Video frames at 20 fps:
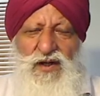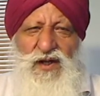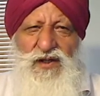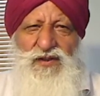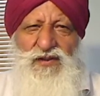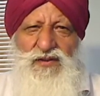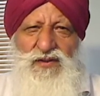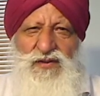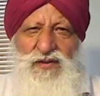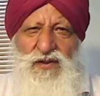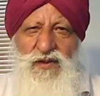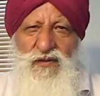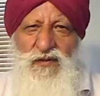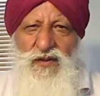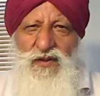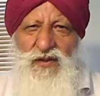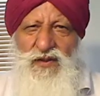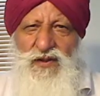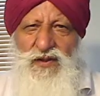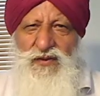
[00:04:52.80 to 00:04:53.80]
Christ
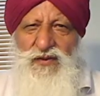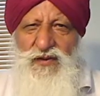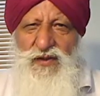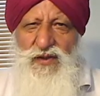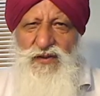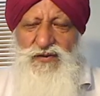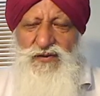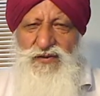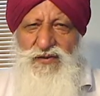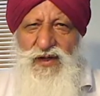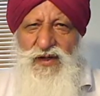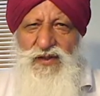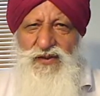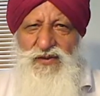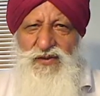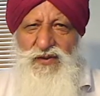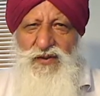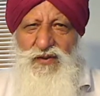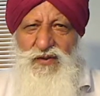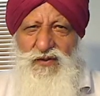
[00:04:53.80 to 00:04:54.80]

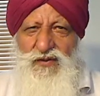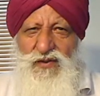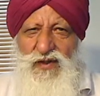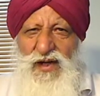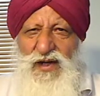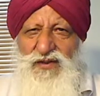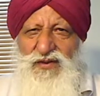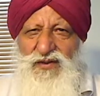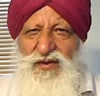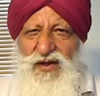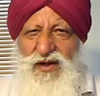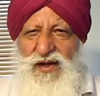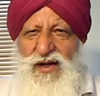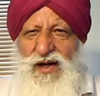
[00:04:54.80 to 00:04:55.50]
stressed, you know, let the